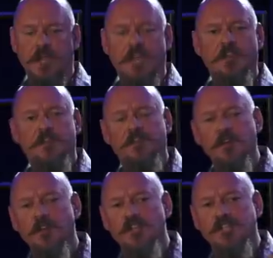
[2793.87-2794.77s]
And the
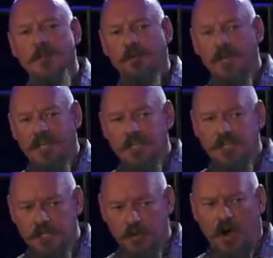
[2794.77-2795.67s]
further separated
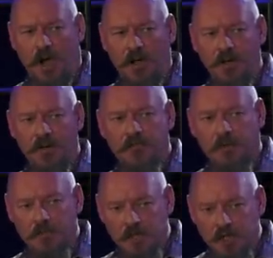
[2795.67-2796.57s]
you are
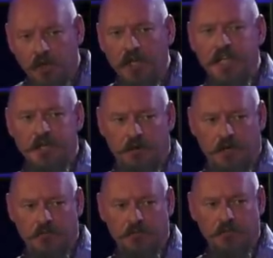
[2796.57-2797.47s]
from your hero,
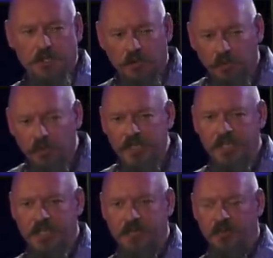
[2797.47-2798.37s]
your real
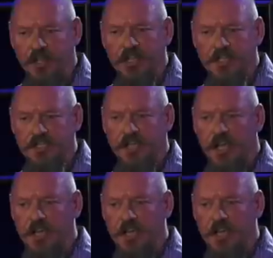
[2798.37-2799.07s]
hero on the inside,